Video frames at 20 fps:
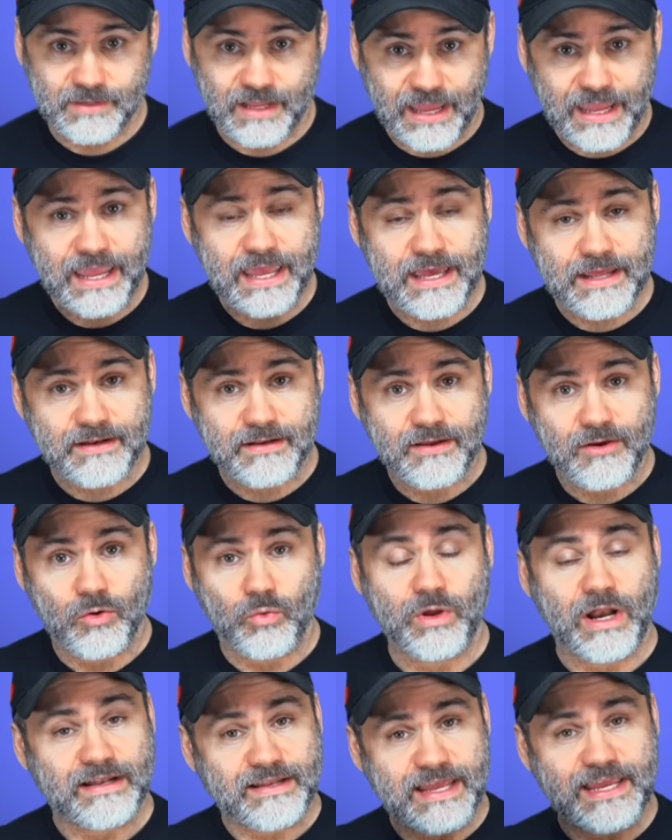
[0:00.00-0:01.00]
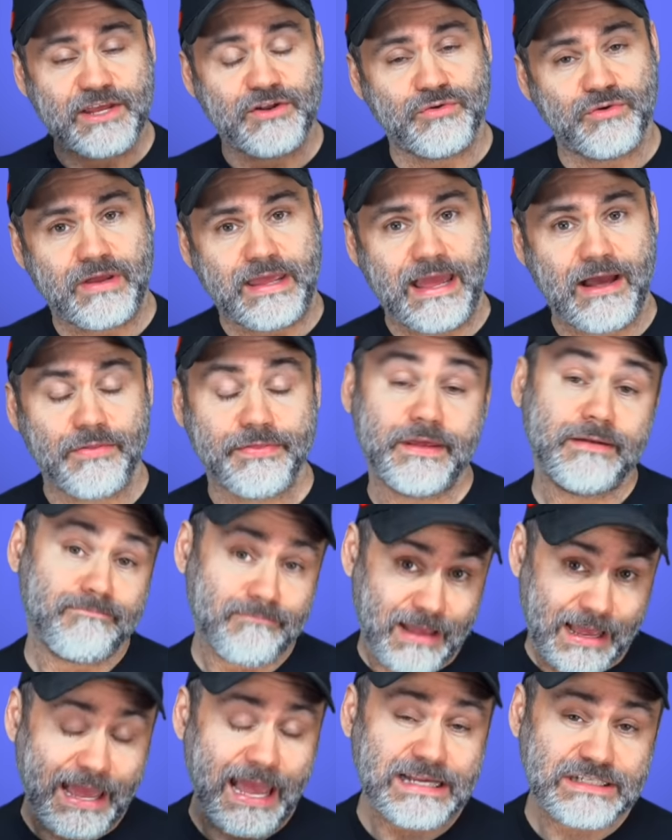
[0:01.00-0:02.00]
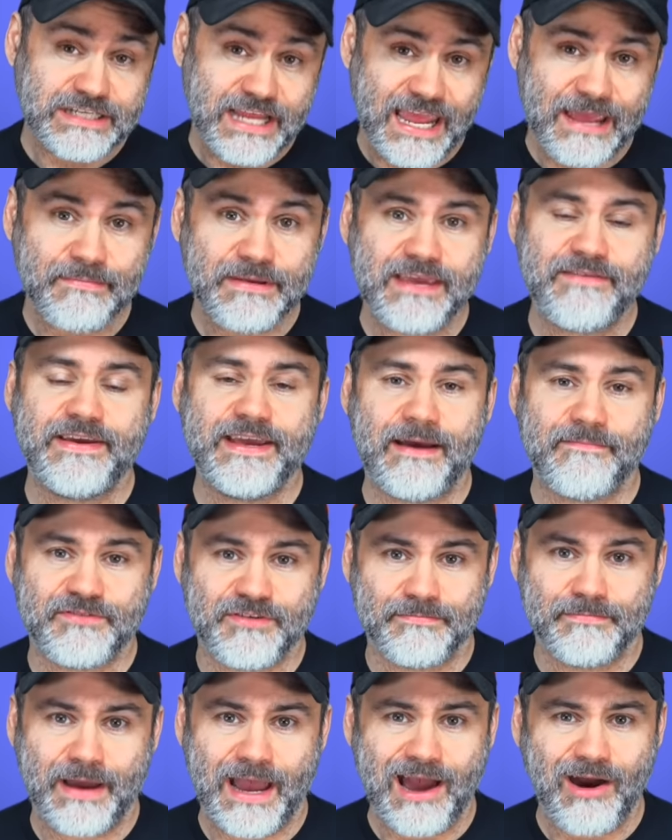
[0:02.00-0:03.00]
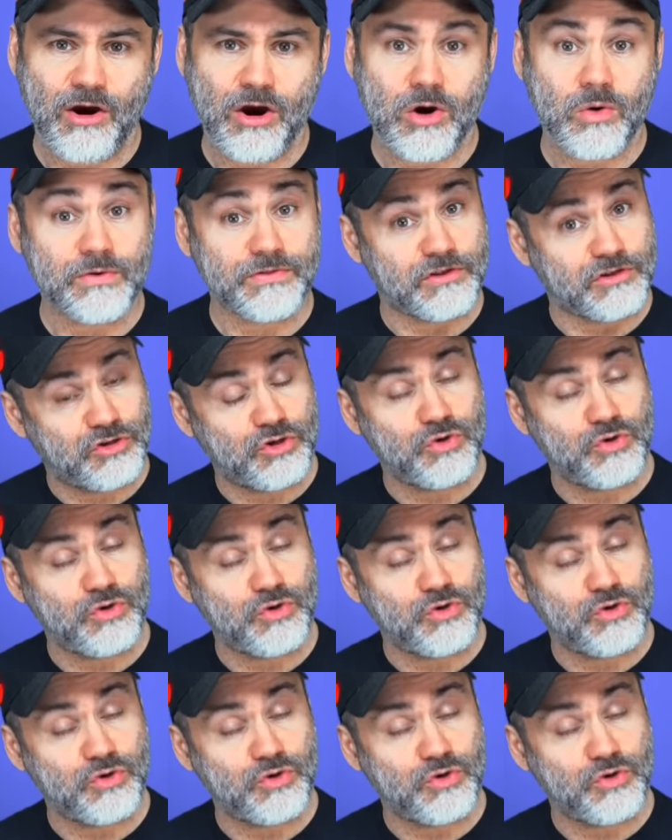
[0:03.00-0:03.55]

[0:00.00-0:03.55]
And when I take into account that I actually am giving up some power with the